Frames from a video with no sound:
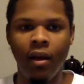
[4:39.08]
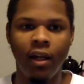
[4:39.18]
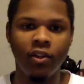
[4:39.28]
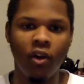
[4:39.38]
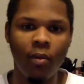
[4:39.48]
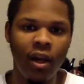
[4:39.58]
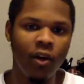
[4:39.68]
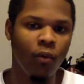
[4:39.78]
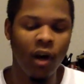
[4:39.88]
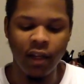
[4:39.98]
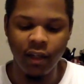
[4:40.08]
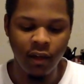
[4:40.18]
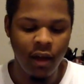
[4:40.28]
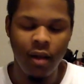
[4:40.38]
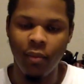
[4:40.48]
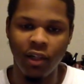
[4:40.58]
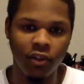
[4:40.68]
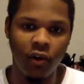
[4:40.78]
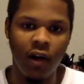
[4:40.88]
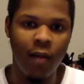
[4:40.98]
He's going to be in the running, but he's
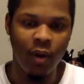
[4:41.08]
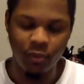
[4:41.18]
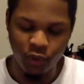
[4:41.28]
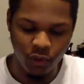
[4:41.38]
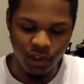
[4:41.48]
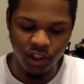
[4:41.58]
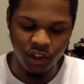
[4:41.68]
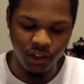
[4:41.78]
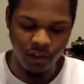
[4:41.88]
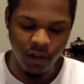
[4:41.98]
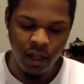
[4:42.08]
going to come up short this year.